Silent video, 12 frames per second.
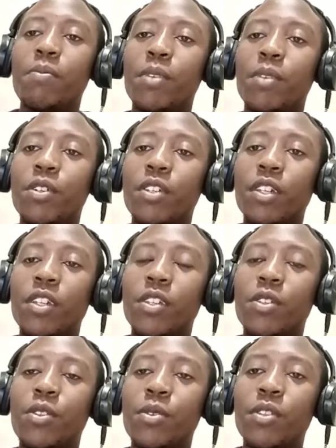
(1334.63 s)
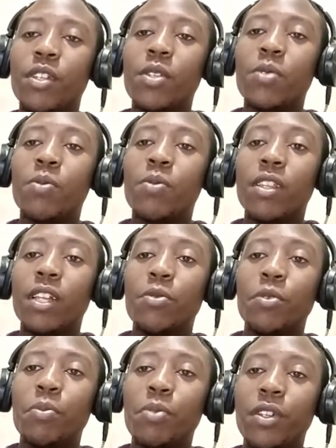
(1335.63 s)
Because it is through this word that
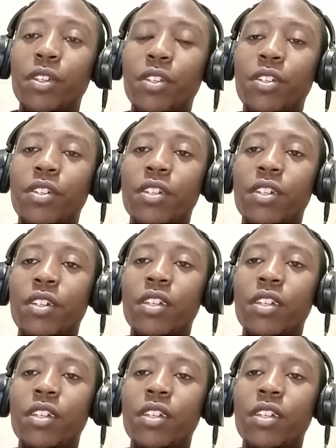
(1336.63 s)
we preach